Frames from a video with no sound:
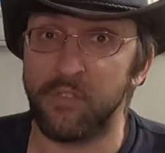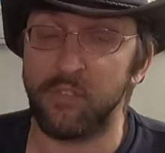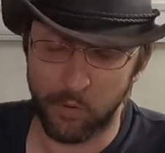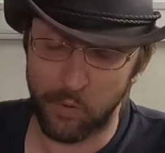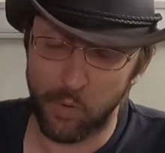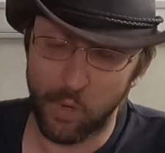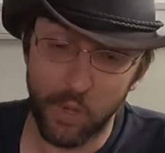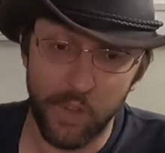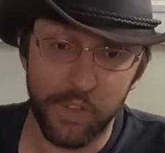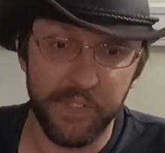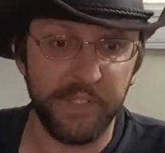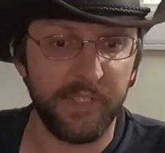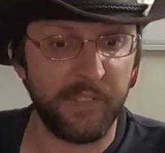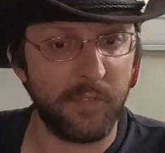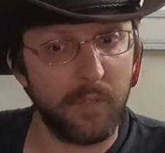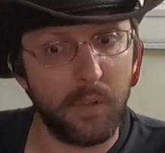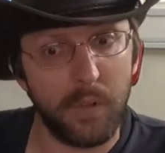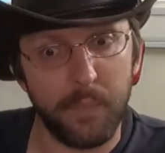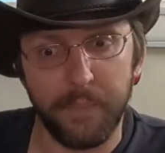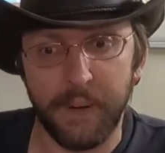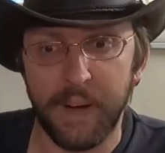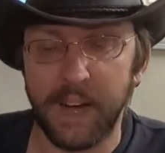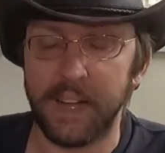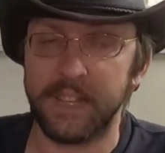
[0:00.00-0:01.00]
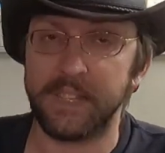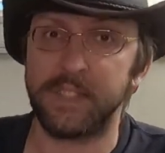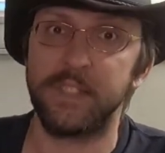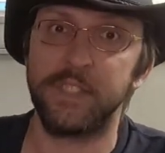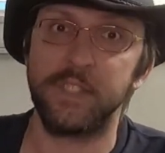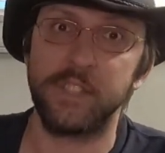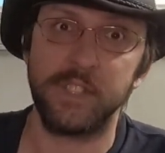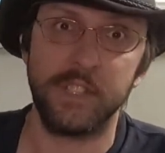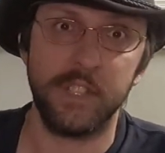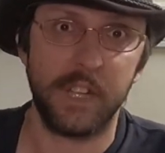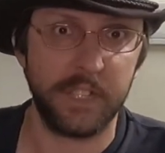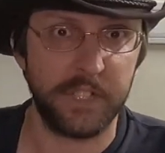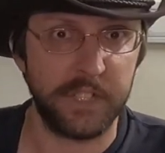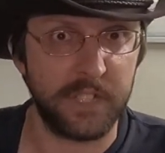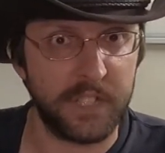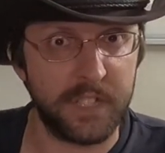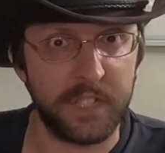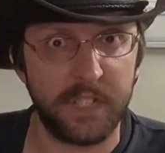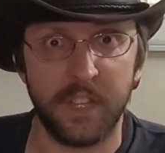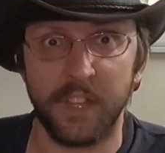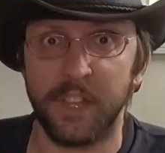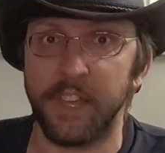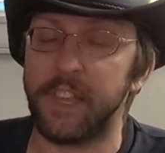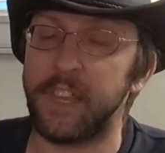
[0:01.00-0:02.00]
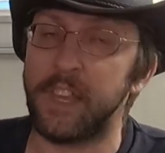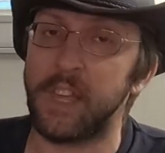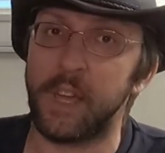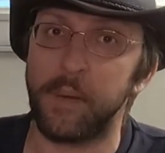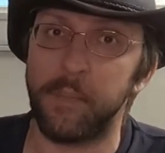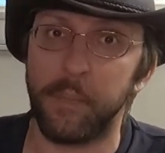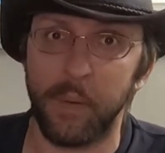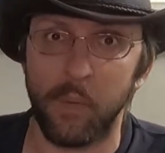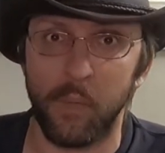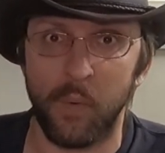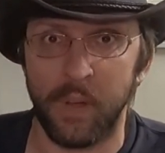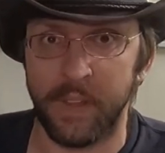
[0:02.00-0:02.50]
tools, toolboxes, not just cleaning them and